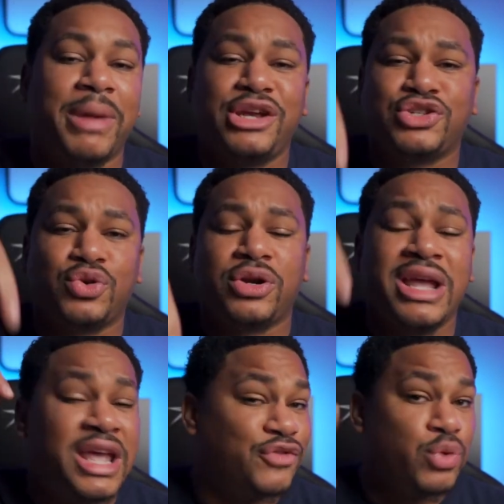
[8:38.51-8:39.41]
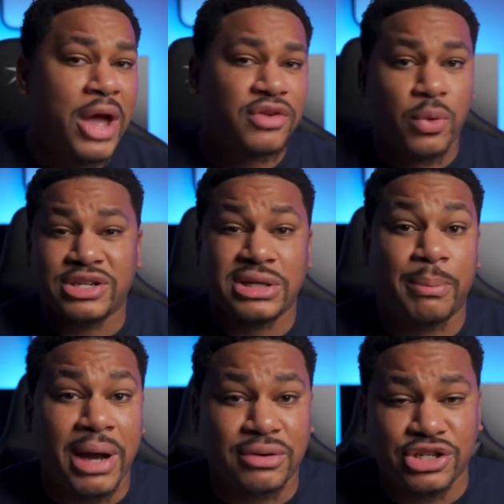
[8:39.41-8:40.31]
Make sure if you have a question
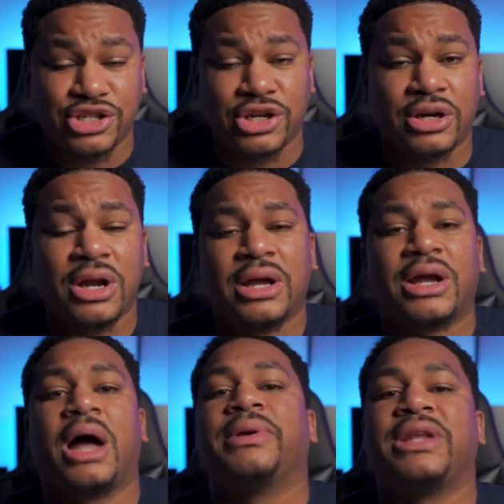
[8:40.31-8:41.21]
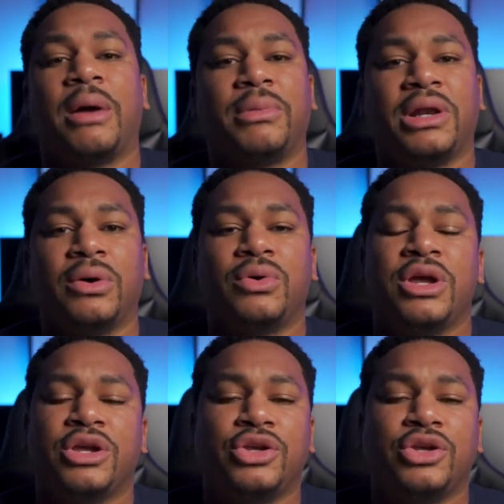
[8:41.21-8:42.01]
about this chair, comment down below.